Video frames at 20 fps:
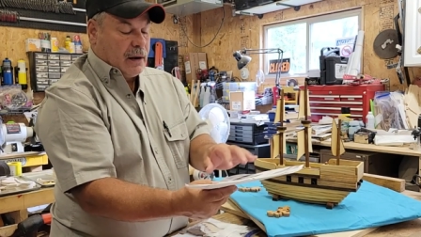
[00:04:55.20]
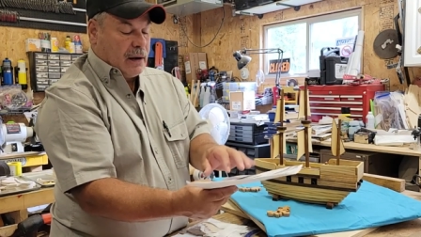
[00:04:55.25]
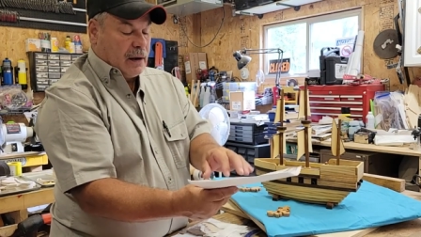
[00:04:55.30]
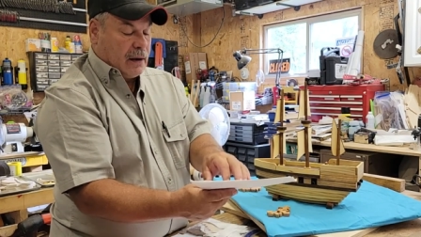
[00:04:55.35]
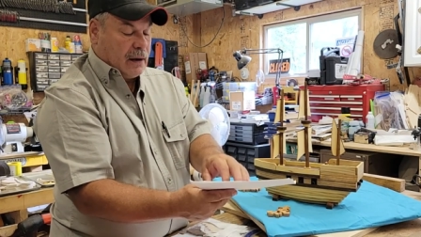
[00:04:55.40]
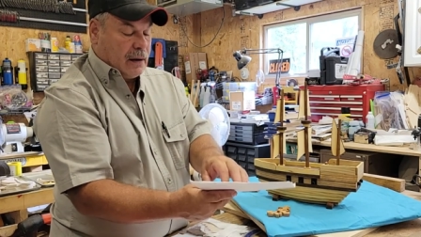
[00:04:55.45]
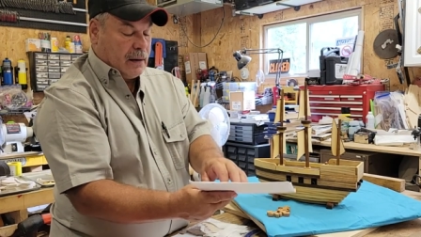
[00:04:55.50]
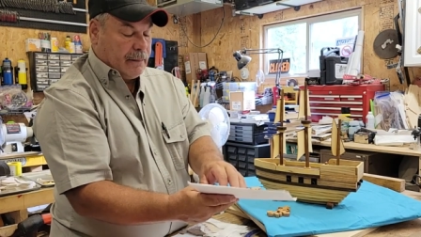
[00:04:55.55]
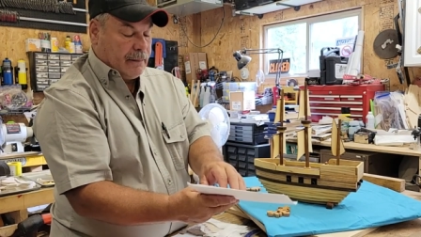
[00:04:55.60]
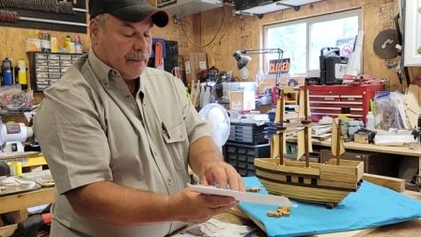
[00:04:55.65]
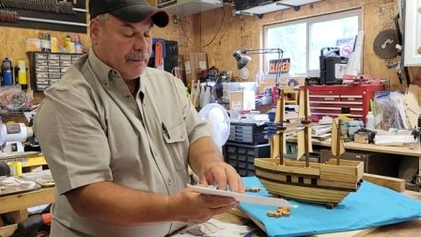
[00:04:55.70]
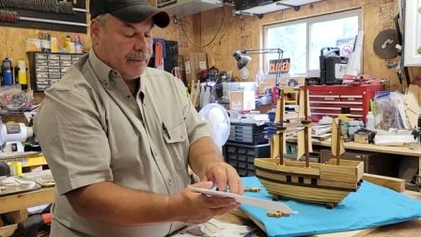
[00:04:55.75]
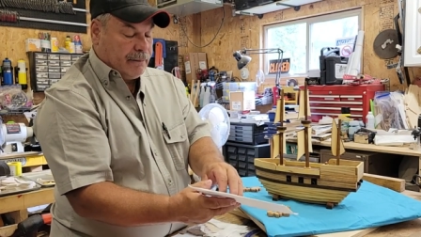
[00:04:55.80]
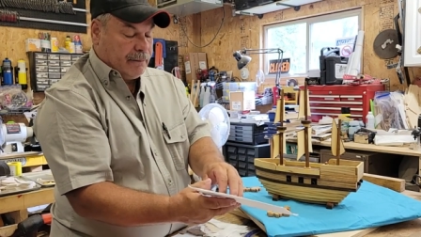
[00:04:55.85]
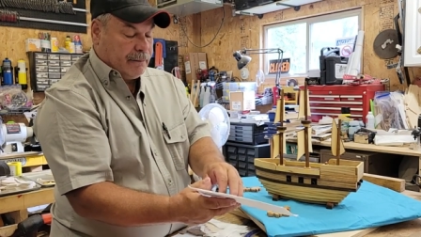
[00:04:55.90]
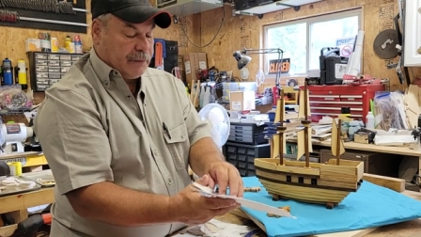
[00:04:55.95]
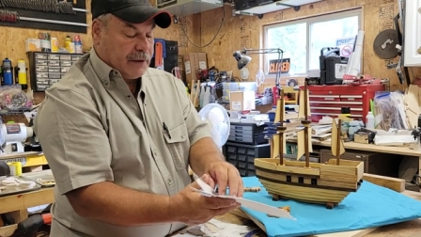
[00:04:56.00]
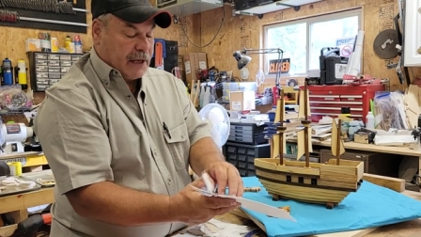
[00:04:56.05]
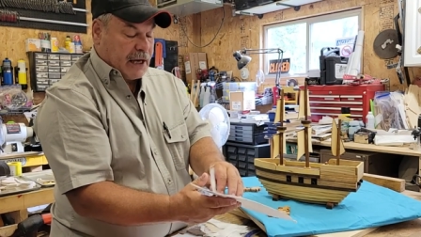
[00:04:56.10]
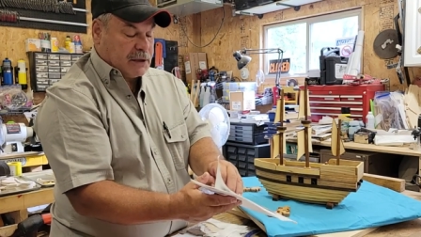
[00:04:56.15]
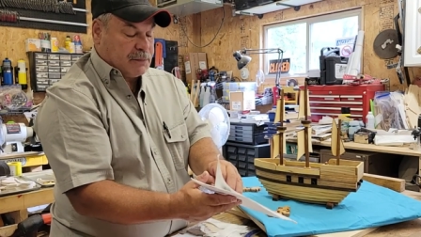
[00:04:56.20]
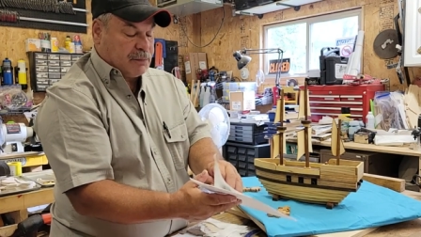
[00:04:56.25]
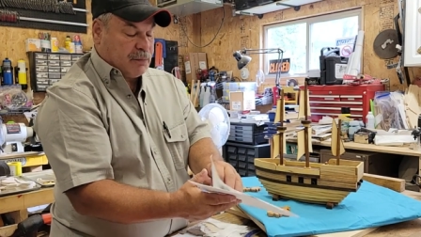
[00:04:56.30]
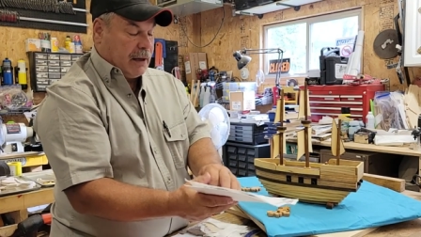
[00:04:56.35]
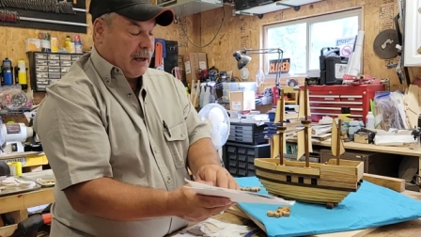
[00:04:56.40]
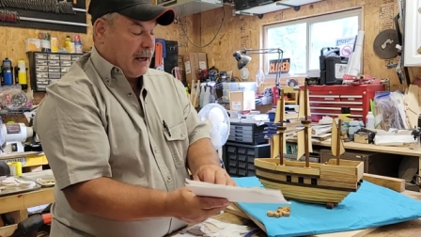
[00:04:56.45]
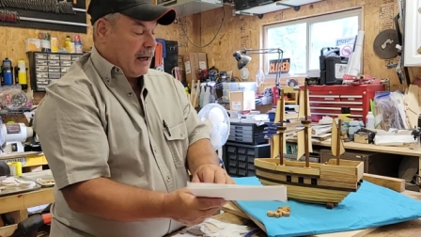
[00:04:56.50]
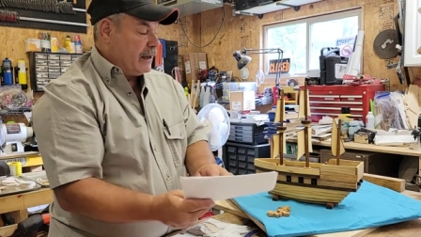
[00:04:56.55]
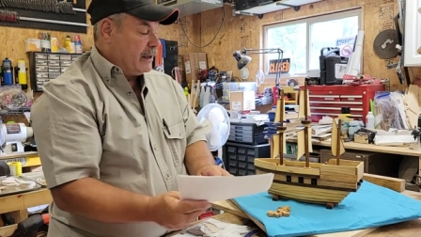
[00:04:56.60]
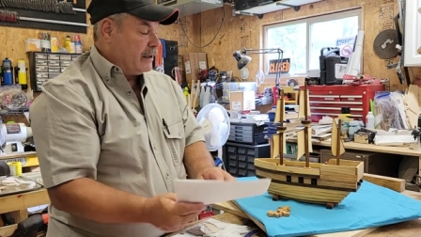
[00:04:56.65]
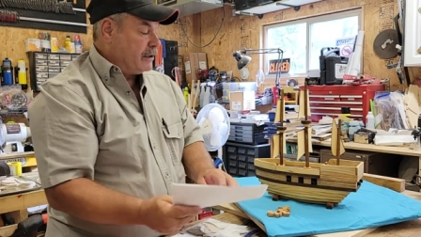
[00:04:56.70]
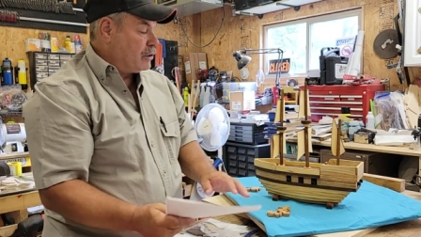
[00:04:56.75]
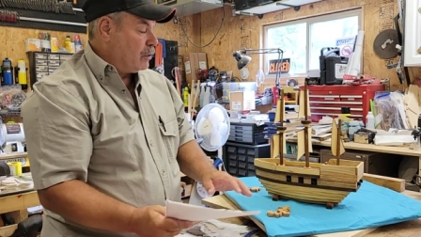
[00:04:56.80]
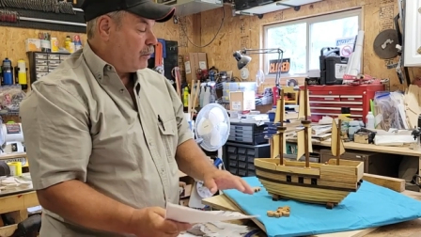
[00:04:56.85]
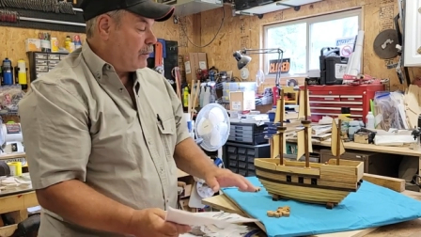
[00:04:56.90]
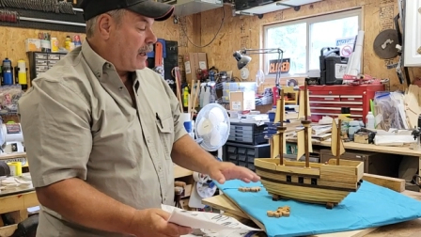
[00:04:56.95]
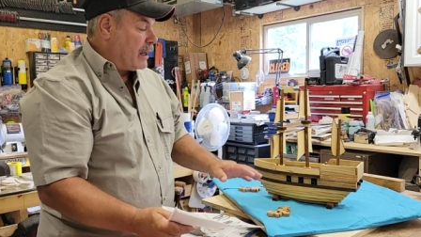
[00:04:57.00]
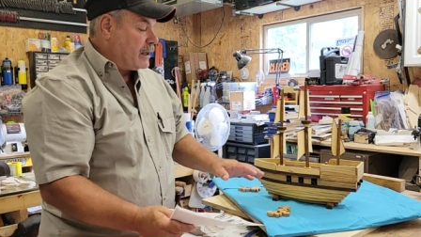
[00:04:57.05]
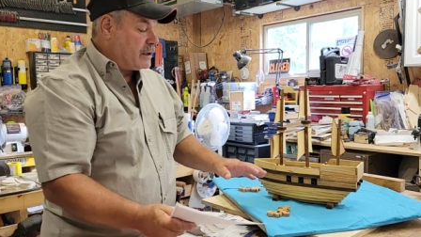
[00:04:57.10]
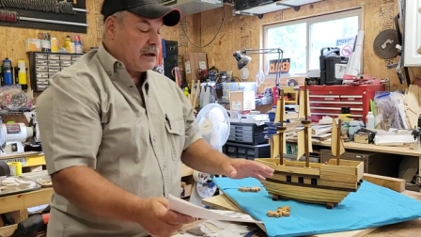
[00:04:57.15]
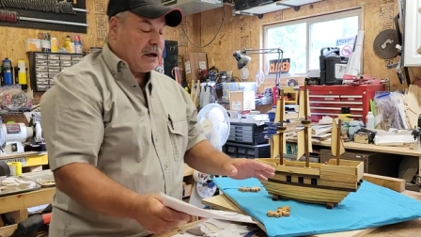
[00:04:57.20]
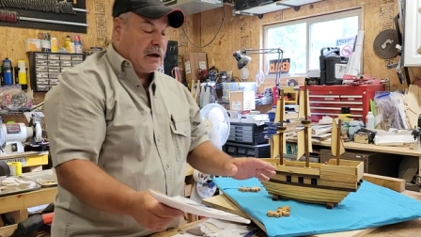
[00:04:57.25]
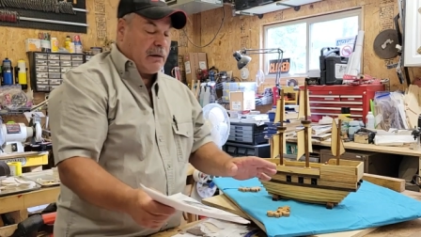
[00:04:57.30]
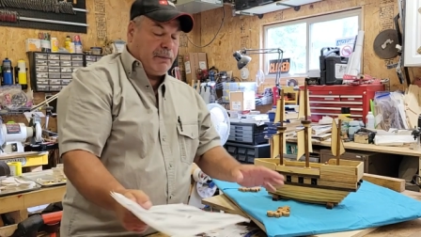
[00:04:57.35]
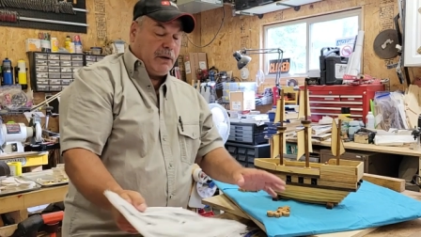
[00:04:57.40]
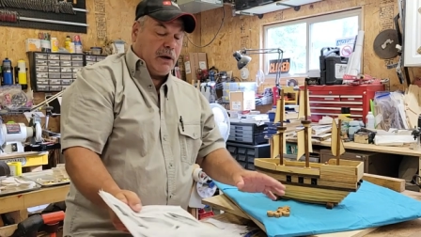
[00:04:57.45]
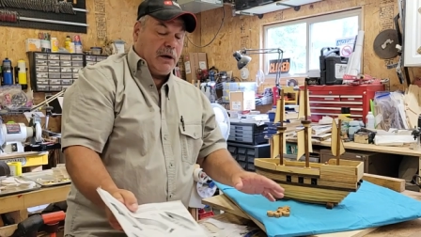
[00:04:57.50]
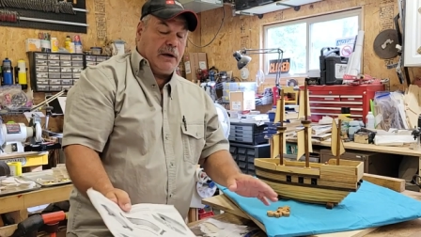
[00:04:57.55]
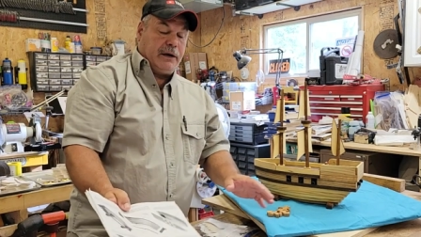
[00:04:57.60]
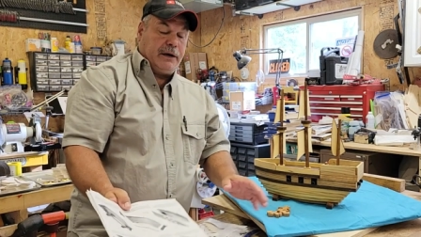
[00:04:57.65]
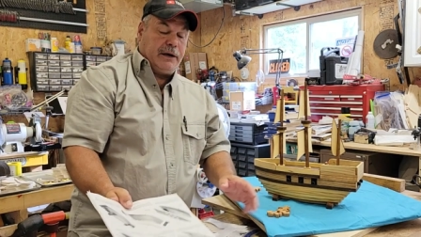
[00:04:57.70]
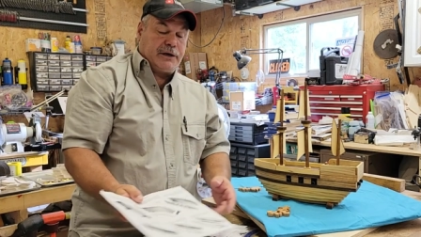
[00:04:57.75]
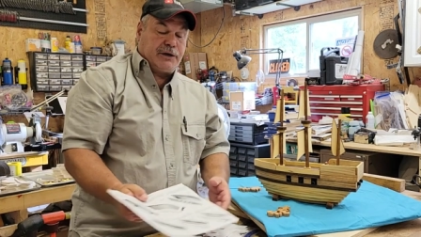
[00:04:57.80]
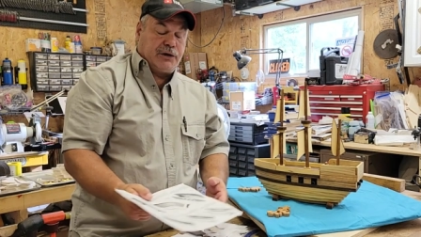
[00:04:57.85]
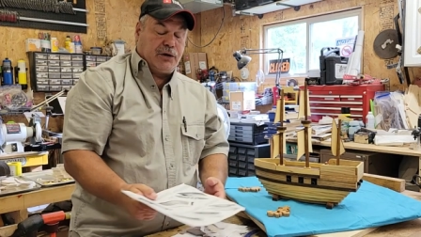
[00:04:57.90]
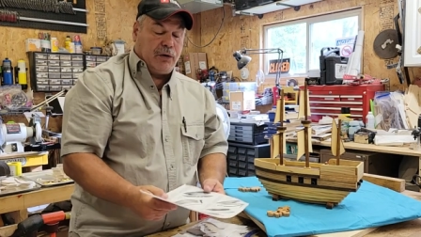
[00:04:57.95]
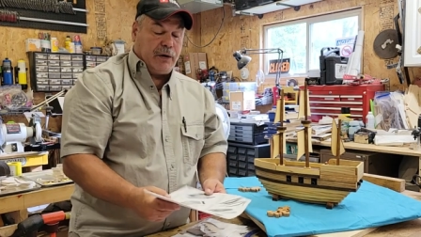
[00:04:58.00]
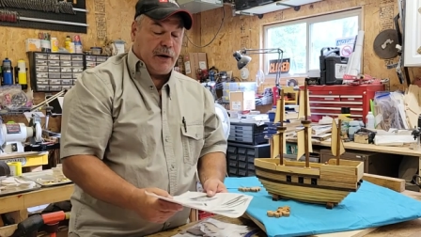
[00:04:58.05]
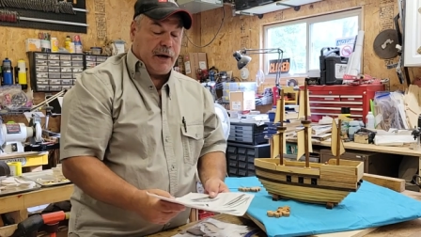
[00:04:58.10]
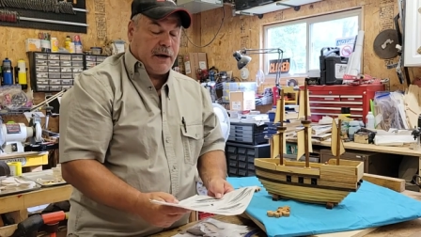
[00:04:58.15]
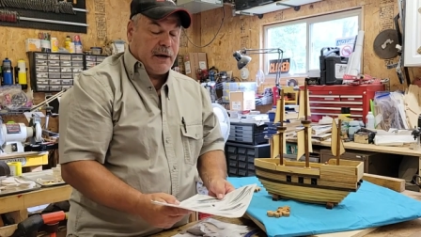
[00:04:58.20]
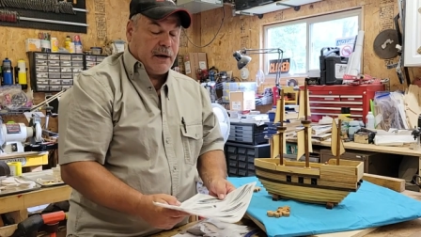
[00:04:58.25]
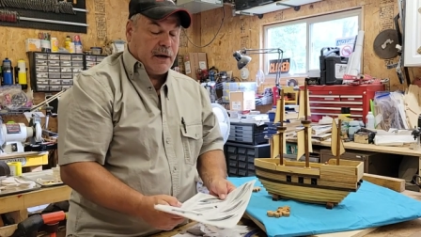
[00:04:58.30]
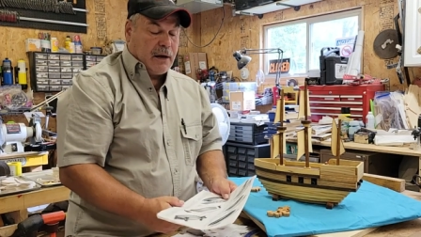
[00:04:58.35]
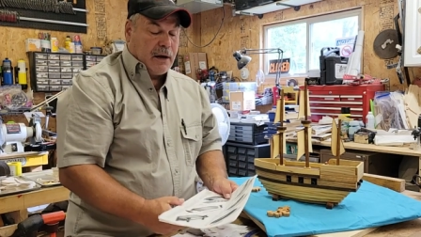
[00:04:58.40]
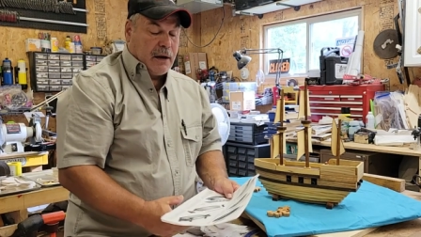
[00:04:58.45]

um, that's pretty handy. So when I start building this toy,